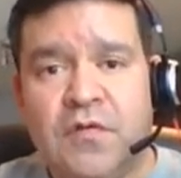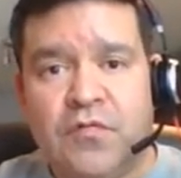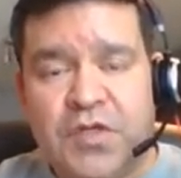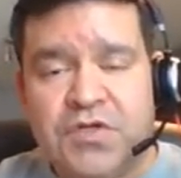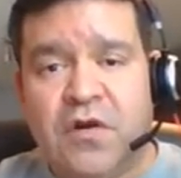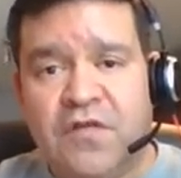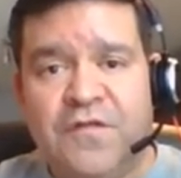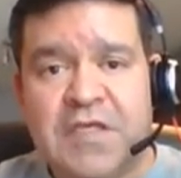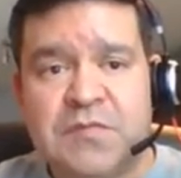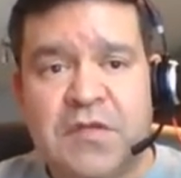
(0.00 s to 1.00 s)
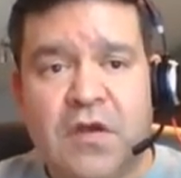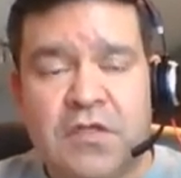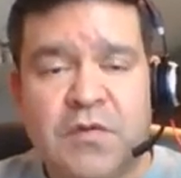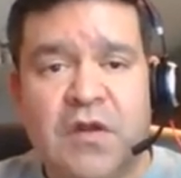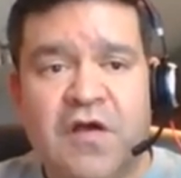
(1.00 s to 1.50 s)
return on investment on
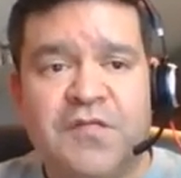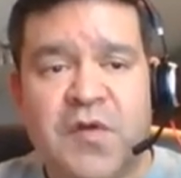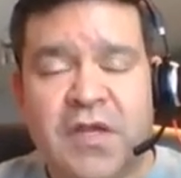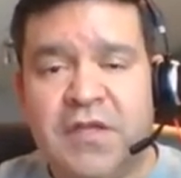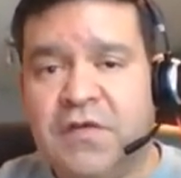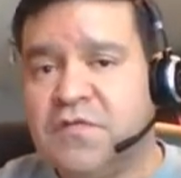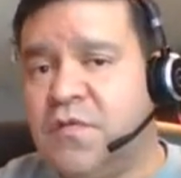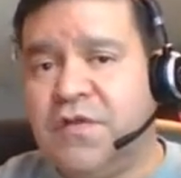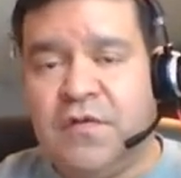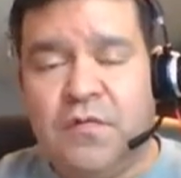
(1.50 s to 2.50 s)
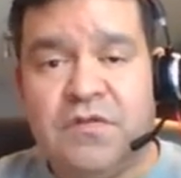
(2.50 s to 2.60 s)
doing off market deals, we will